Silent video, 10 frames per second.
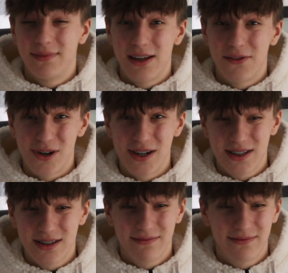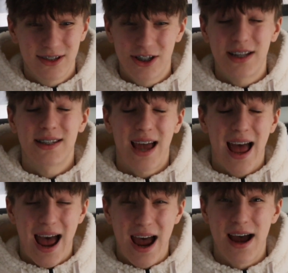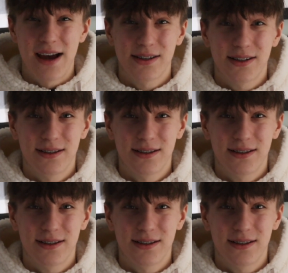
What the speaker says: liveries. Shit's ass.